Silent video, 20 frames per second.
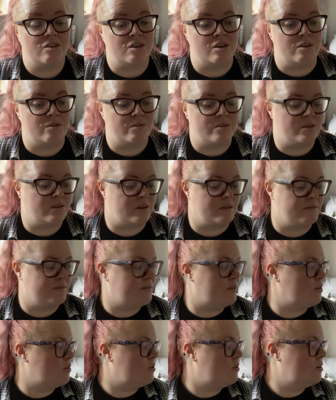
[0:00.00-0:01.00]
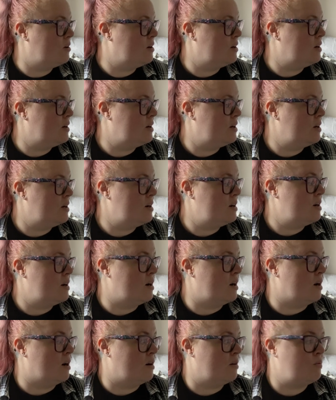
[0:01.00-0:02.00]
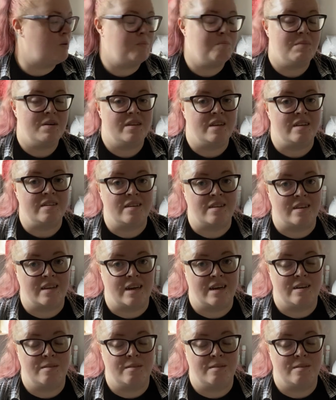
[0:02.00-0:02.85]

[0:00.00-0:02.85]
I was looking for. One item